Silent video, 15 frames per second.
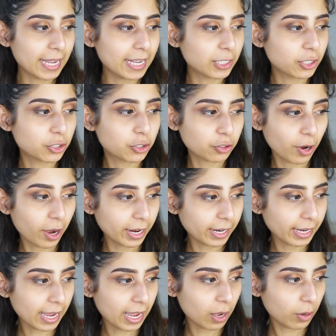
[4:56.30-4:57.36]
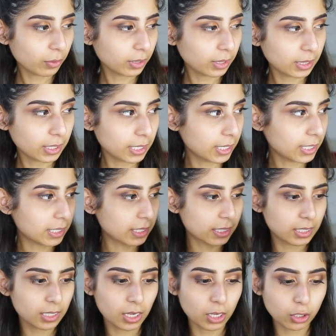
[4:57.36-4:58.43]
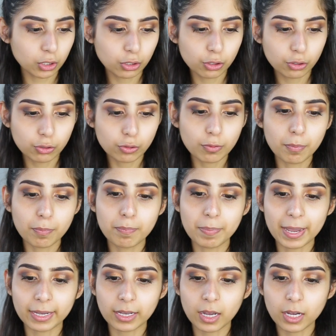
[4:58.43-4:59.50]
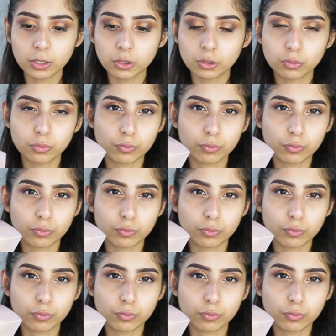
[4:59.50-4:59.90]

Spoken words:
is trying out this new Becca